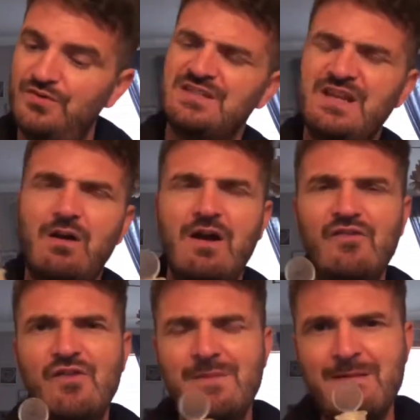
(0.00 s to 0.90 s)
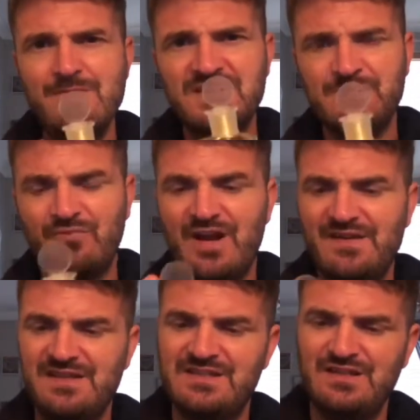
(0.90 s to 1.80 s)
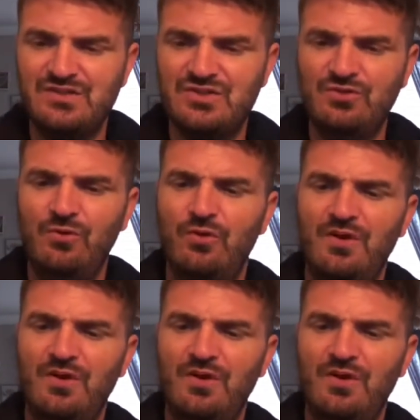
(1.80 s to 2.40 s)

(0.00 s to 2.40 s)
Now, I remember spraying this in store